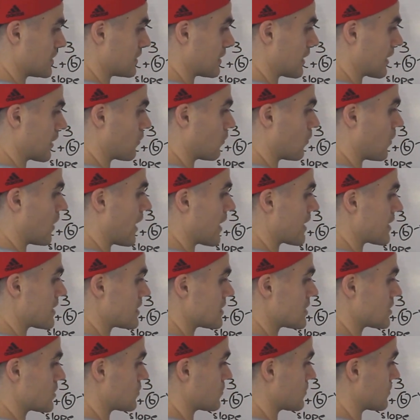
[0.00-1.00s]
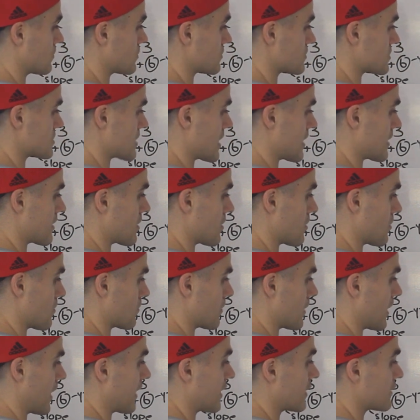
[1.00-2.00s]
be like y equals, I don't
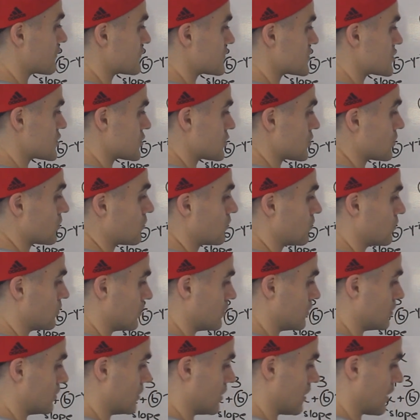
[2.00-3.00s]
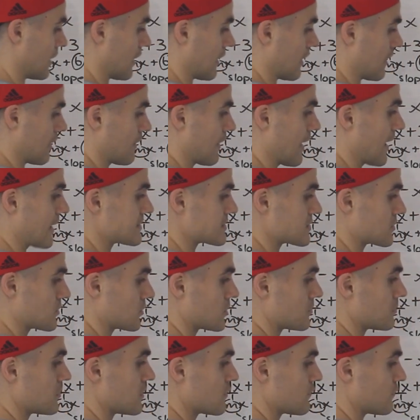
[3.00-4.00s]
know, negative 2 that's
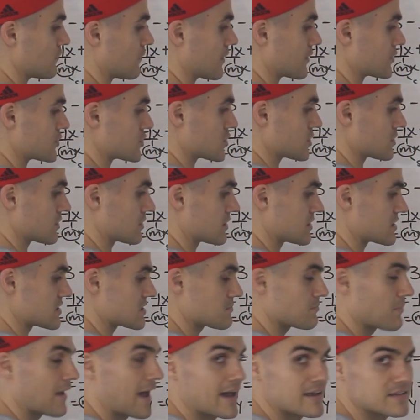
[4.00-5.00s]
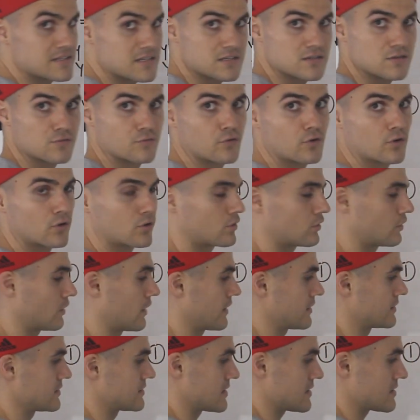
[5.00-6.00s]
going to be a function because it passes the vertical
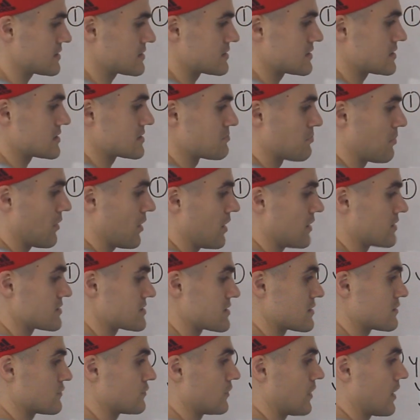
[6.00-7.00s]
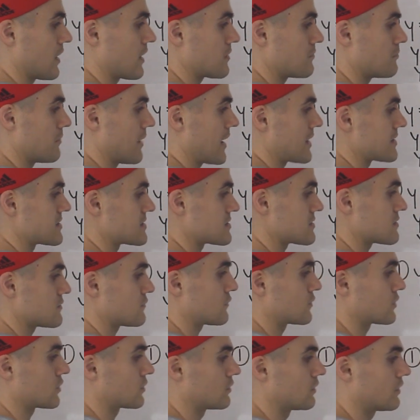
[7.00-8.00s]
line test. This positive line passes the
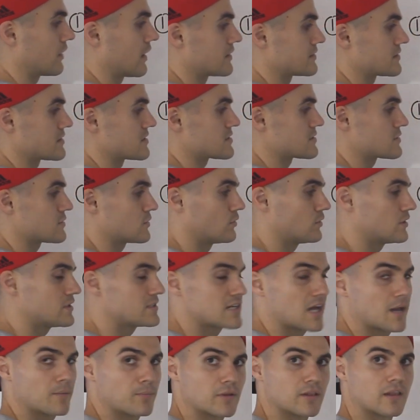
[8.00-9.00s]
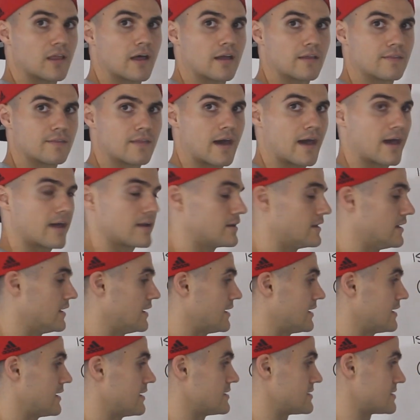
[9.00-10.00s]
vertical line test. The only type of line that
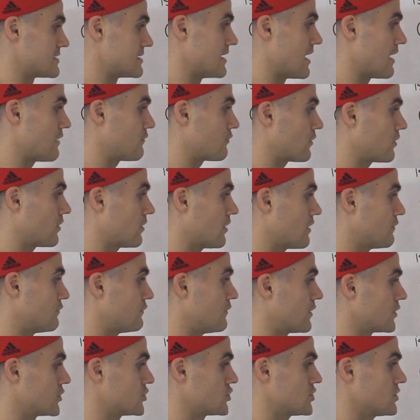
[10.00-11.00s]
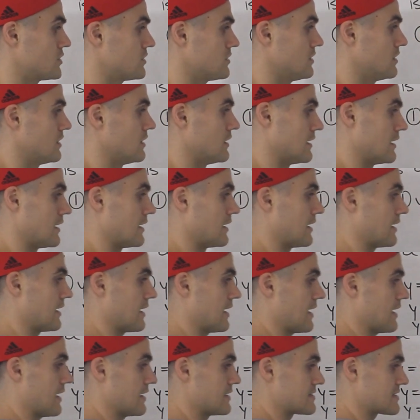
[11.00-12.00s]
is never a function
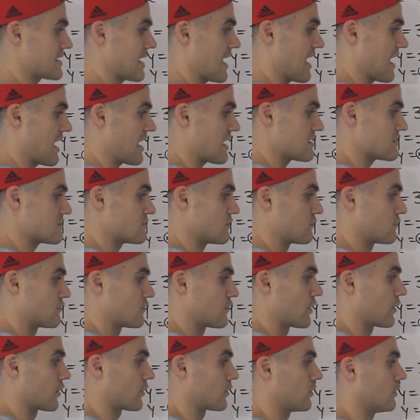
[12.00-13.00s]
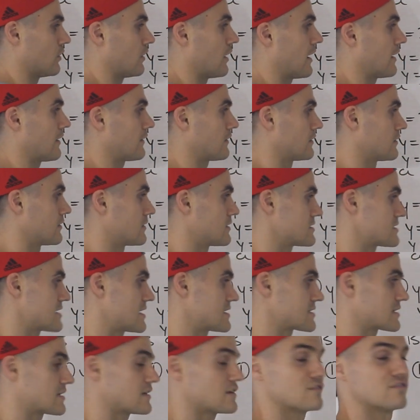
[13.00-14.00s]
is a vertical line because
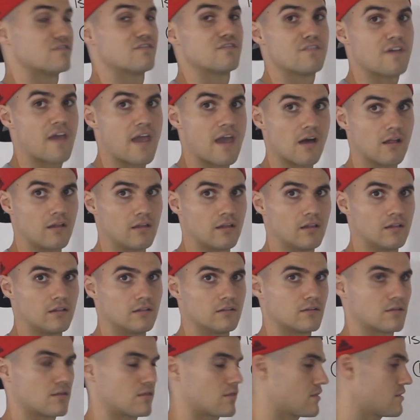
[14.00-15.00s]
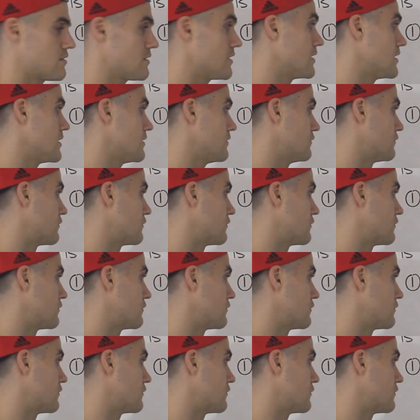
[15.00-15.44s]
that's going to fail the